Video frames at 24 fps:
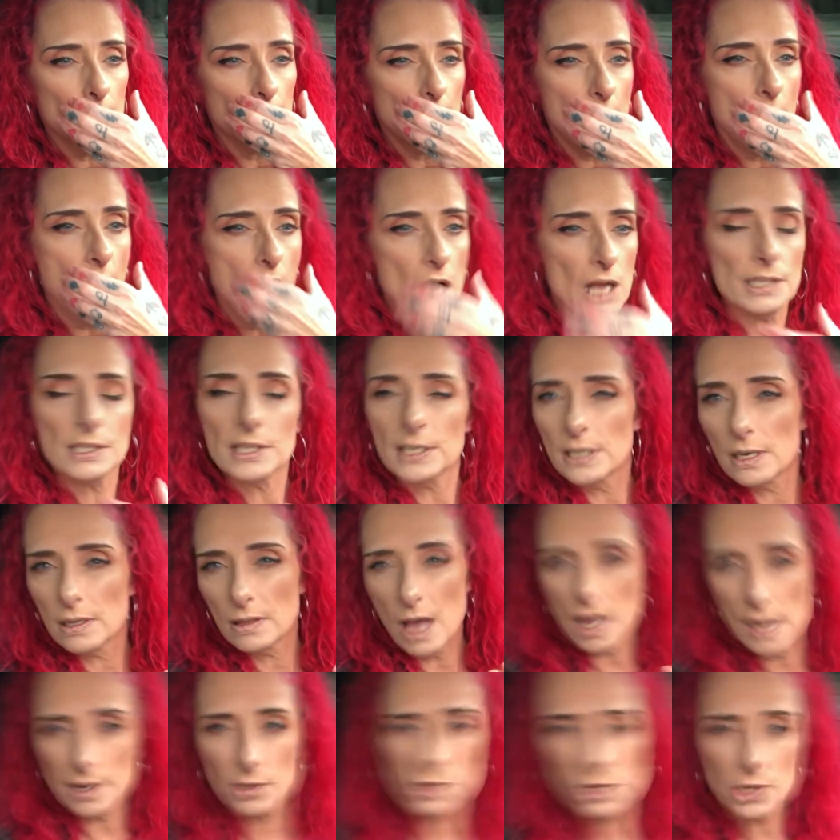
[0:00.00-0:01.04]
causing a
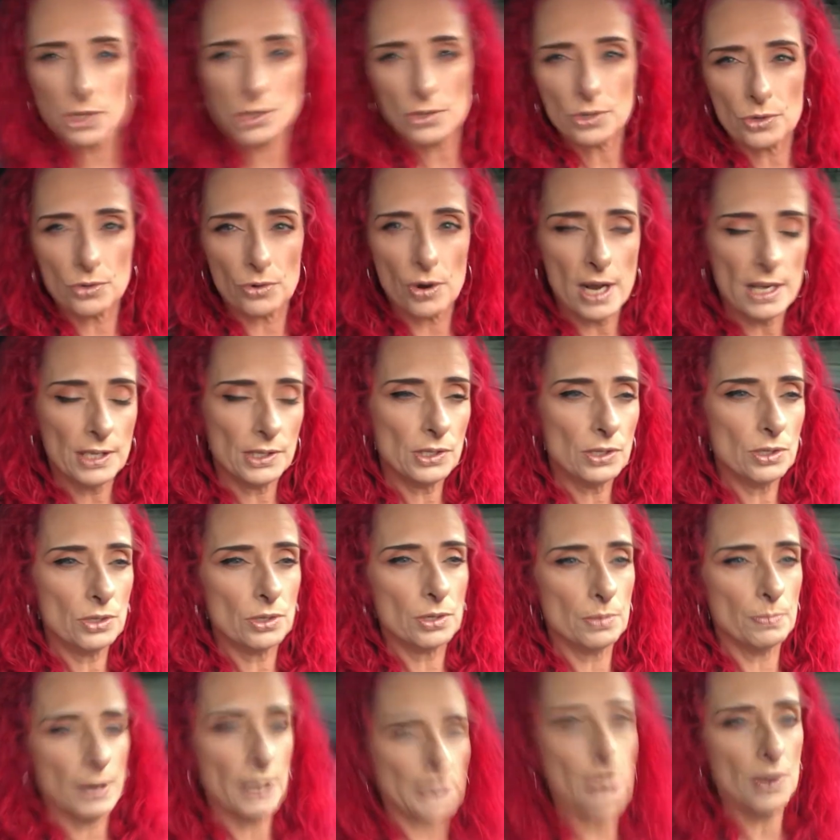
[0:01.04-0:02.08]
lot of stress
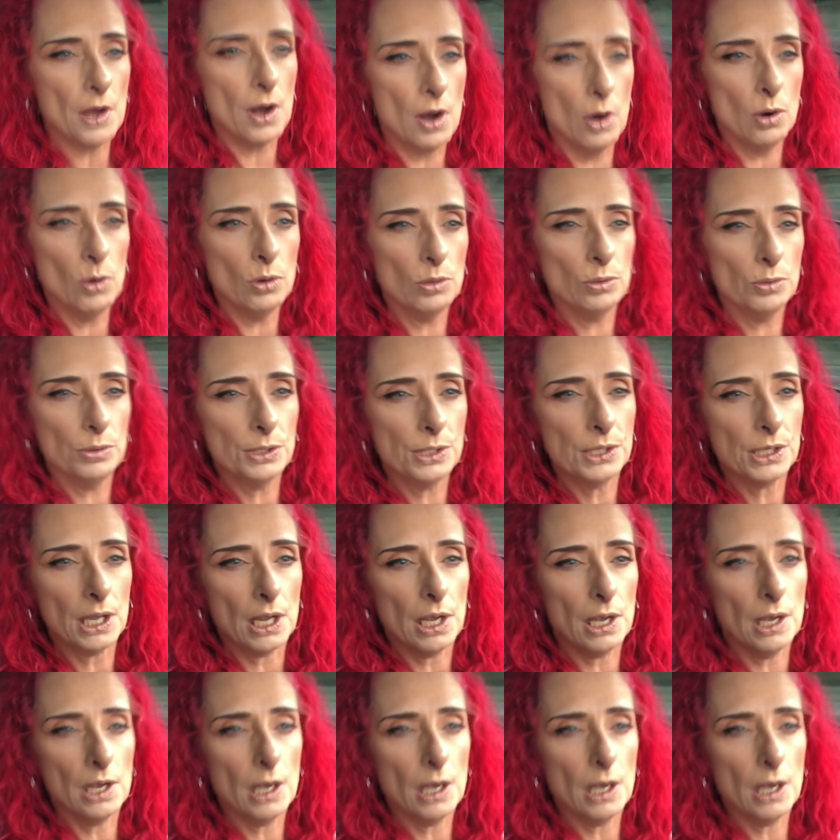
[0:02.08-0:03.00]
to my nose,